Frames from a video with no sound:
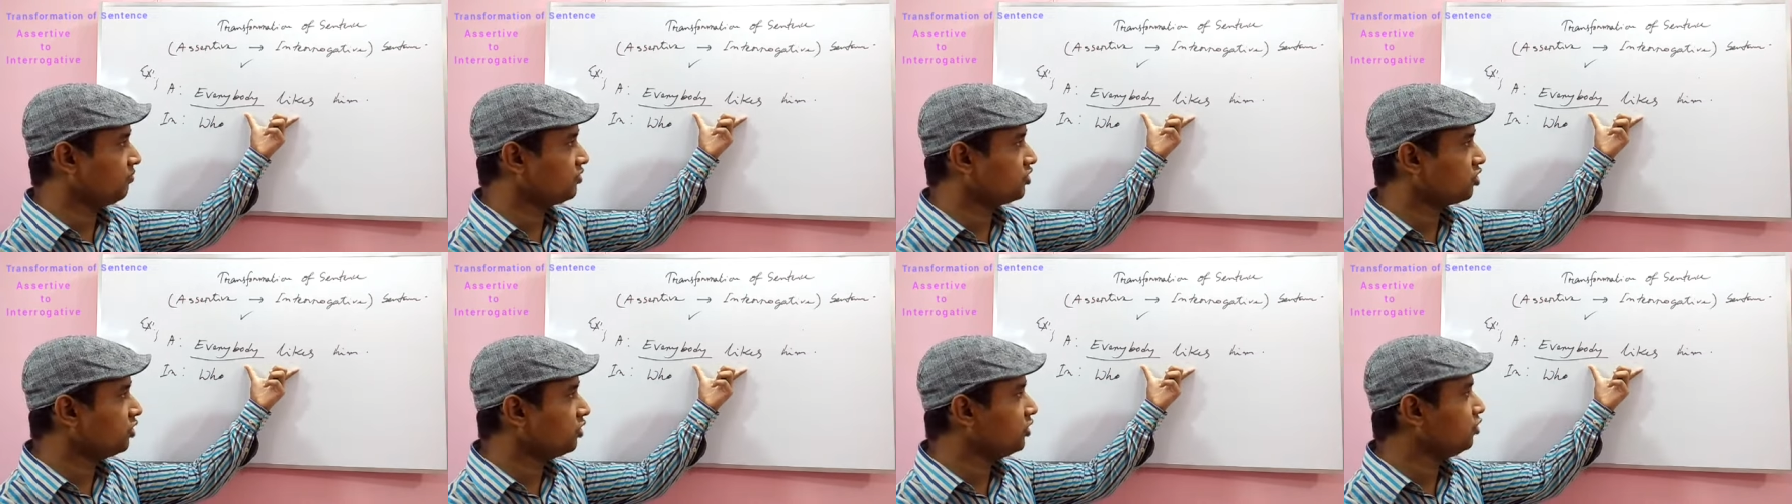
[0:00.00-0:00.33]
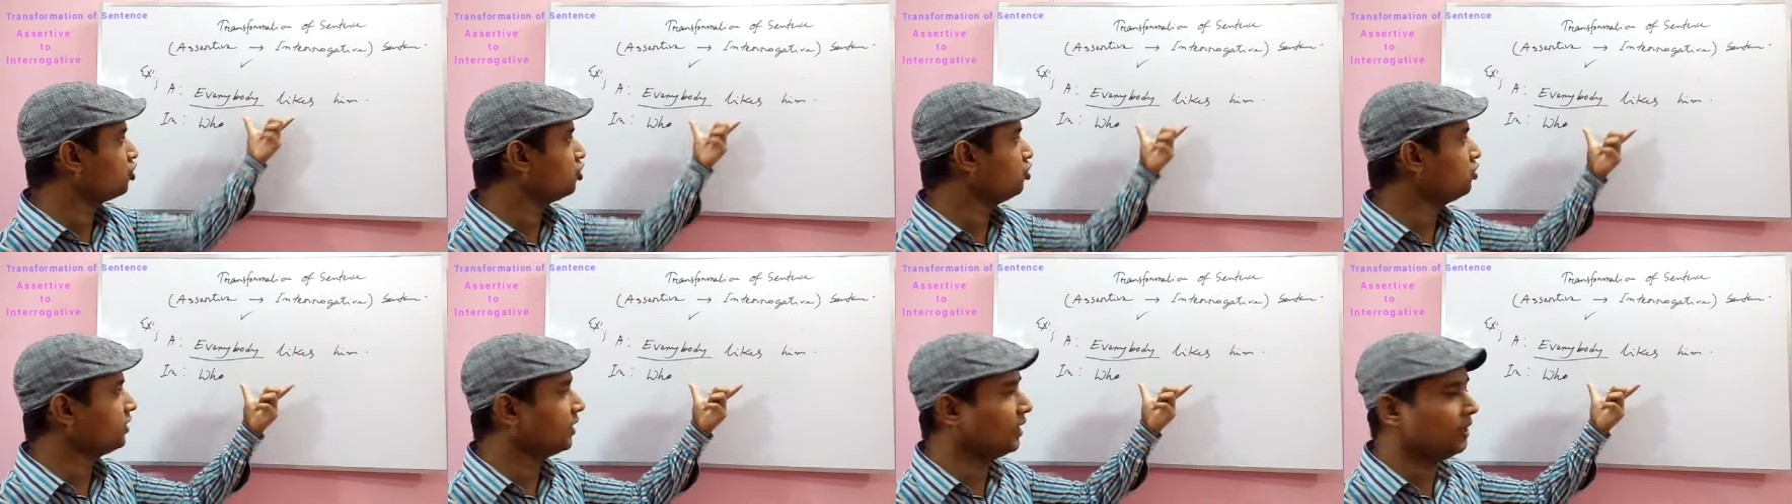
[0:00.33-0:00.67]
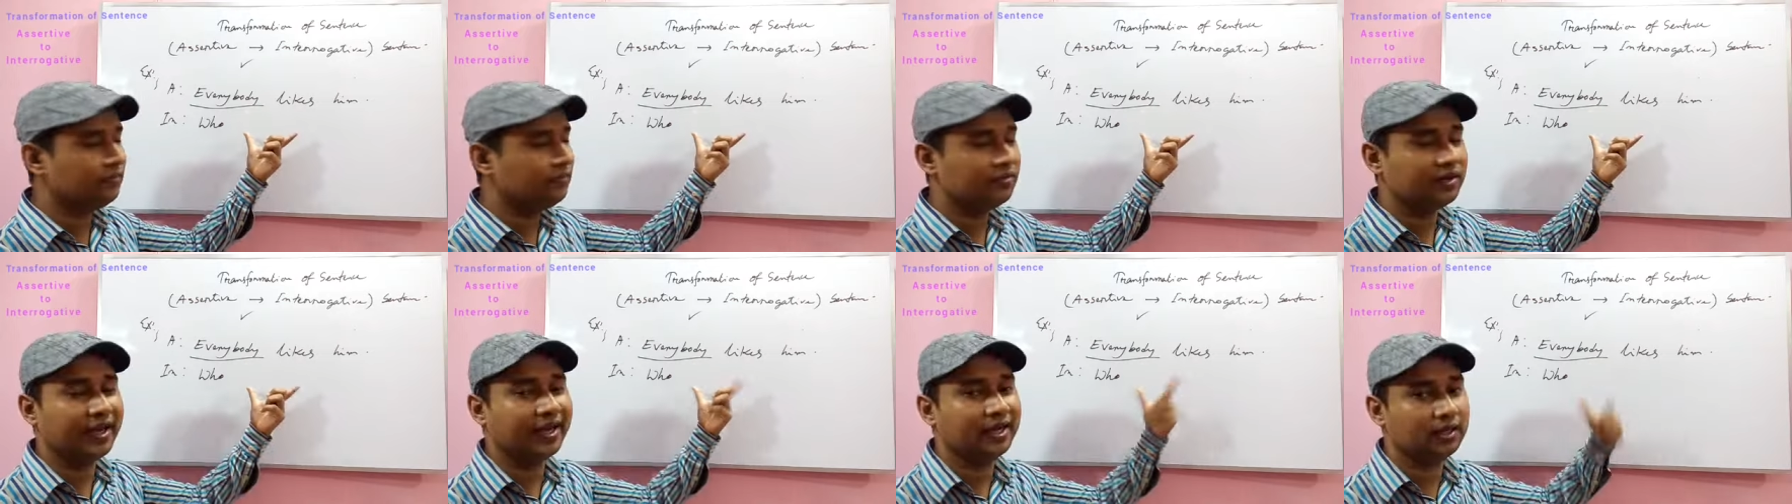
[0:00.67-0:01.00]
so you should
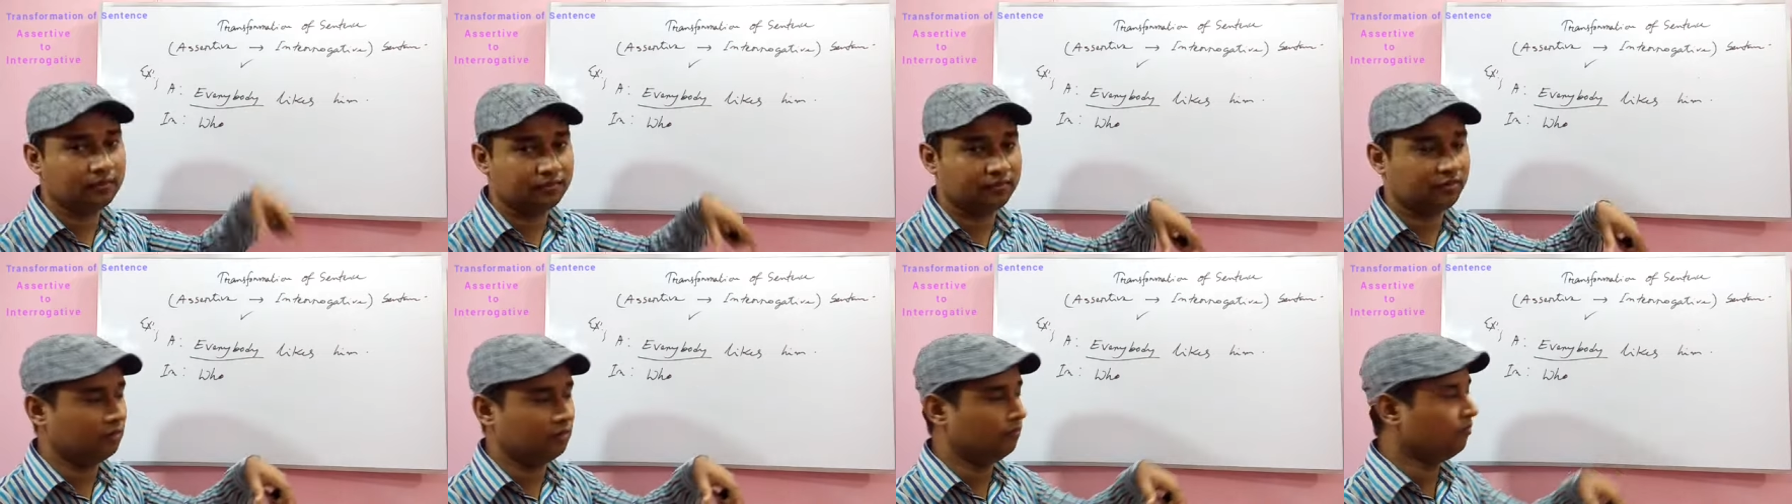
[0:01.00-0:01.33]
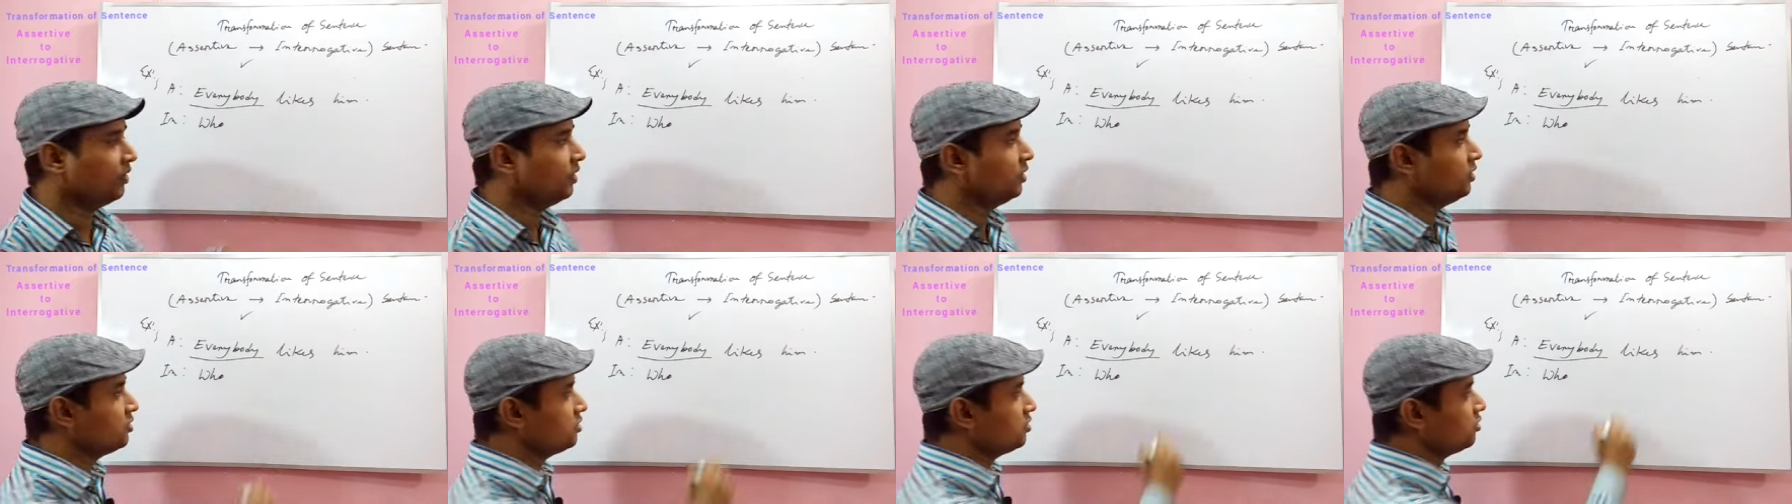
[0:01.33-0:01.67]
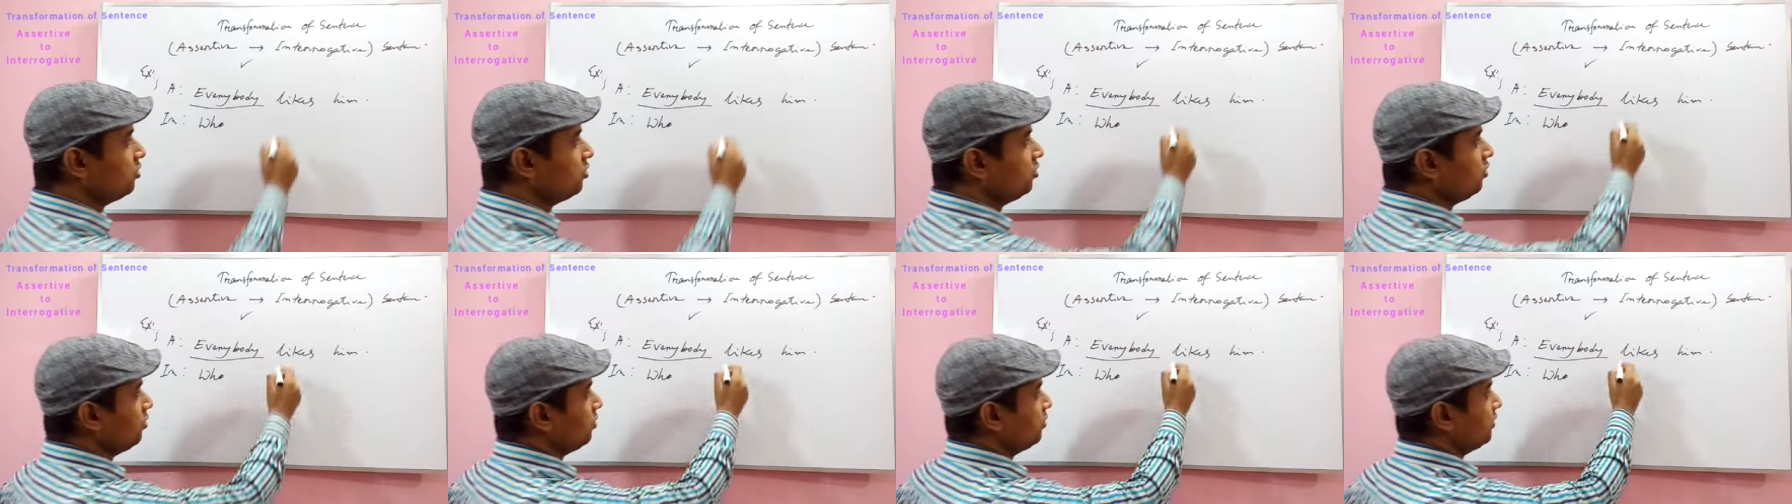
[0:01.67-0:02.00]
give negative form.
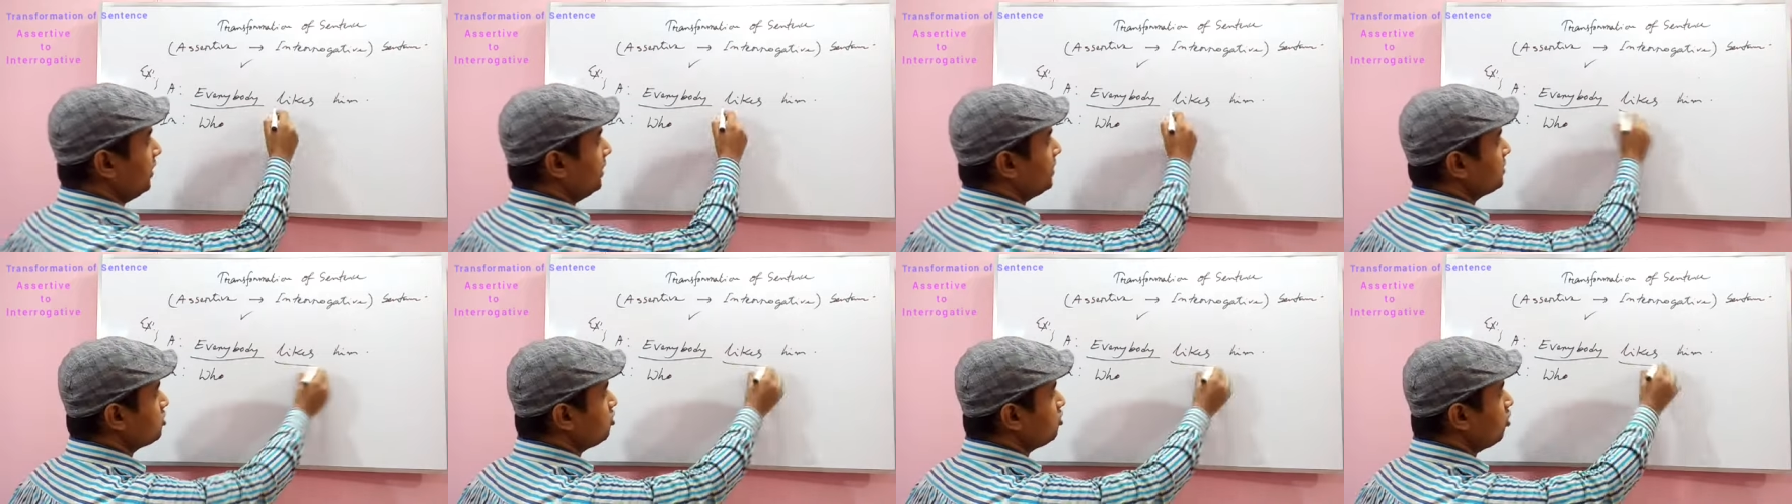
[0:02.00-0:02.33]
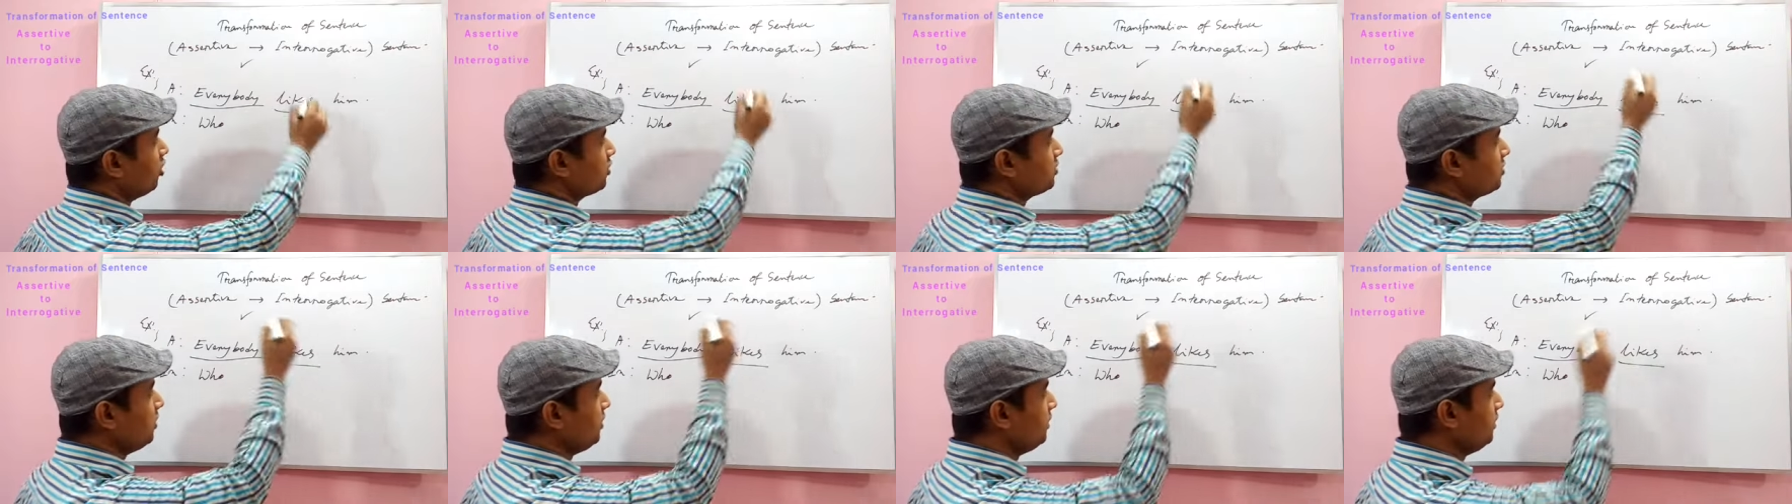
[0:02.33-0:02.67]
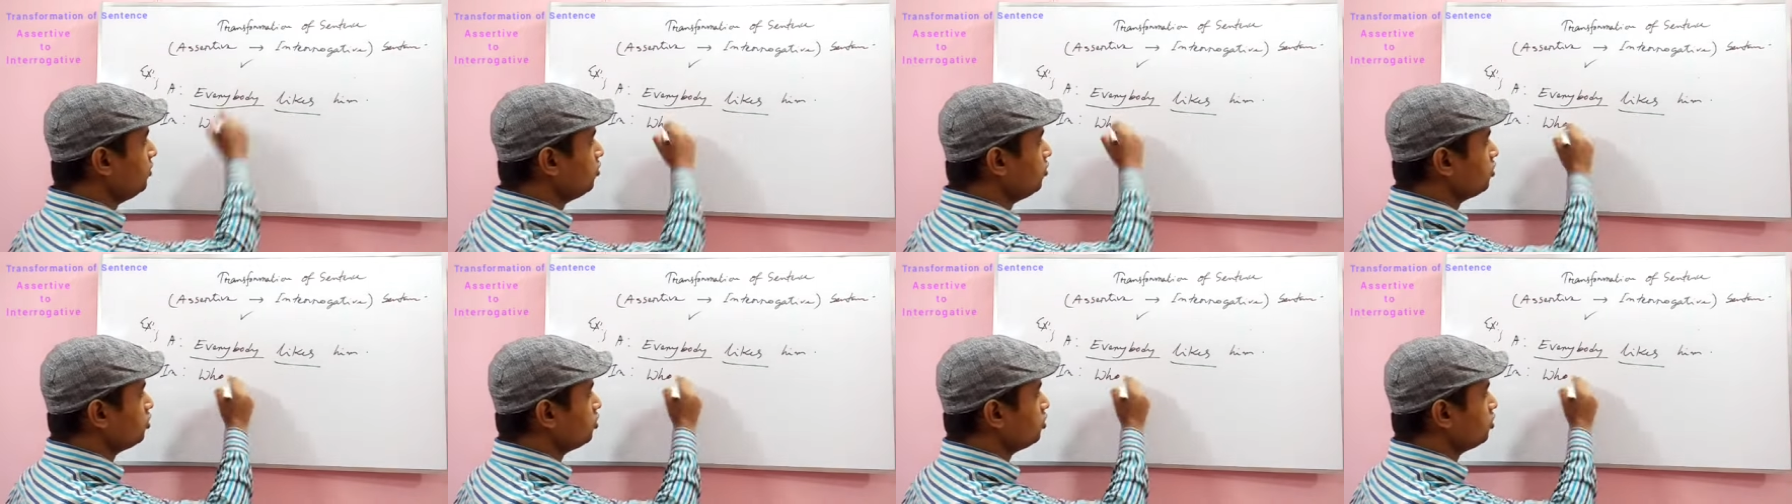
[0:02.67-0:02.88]
So there is no auxiliary, you